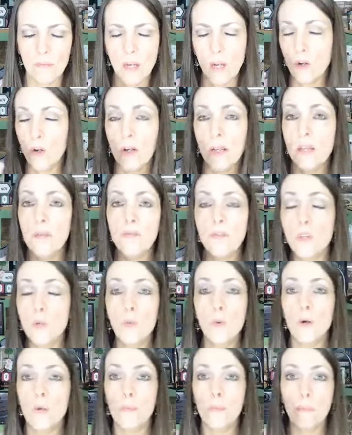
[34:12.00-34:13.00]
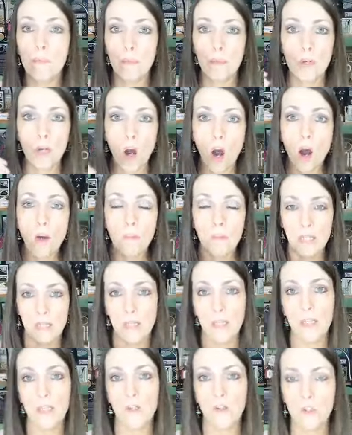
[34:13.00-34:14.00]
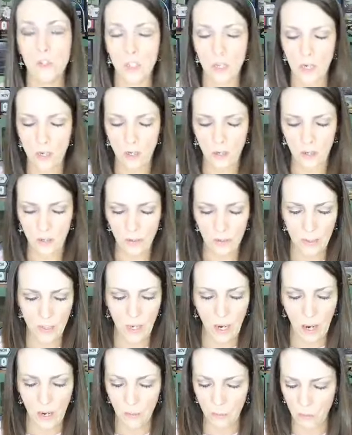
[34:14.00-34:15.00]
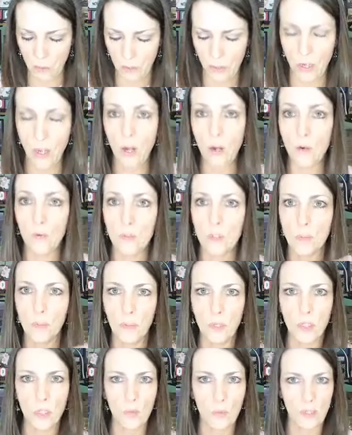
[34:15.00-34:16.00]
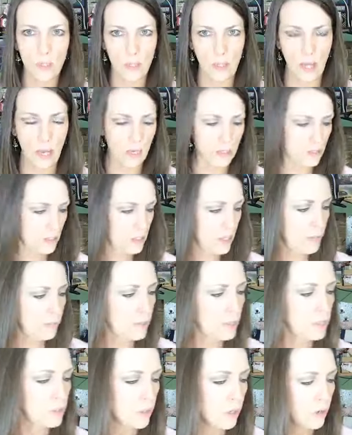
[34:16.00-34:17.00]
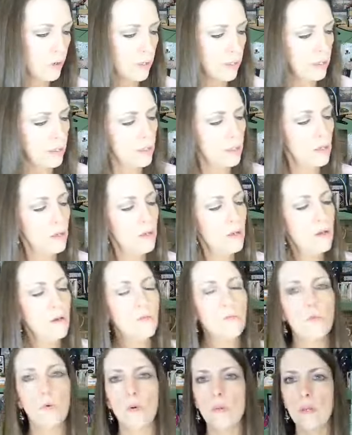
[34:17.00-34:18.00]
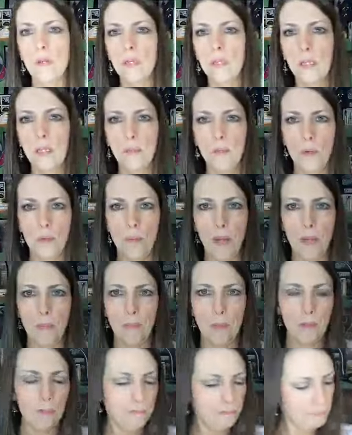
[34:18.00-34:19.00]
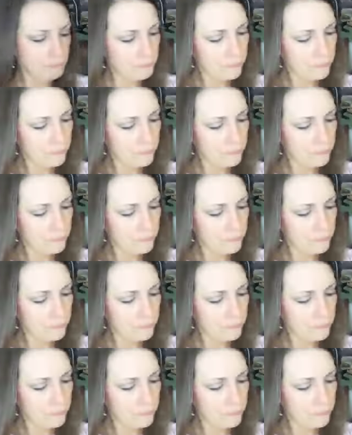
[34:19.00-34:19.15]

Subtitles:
or if you will comment that you shared, then I will know to put you into that separate drawing for the glimmer paper.